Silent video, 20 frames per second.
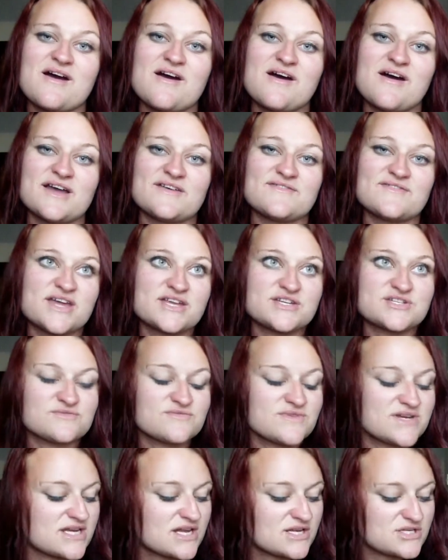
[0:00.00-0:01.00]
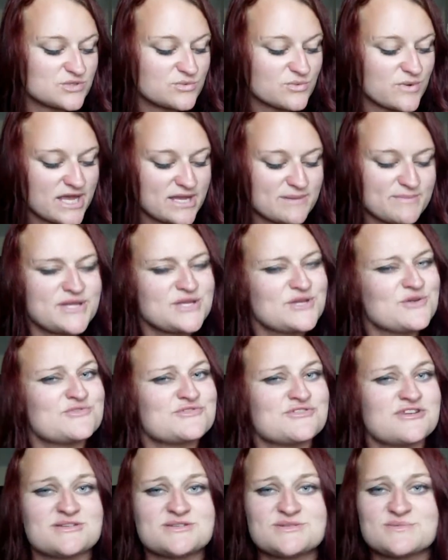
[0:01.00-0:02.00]
I've yet to read As You Wake, but In Your
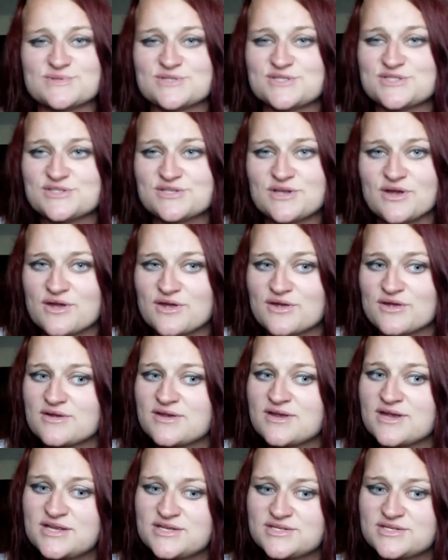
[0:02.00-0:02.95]
Dreams was so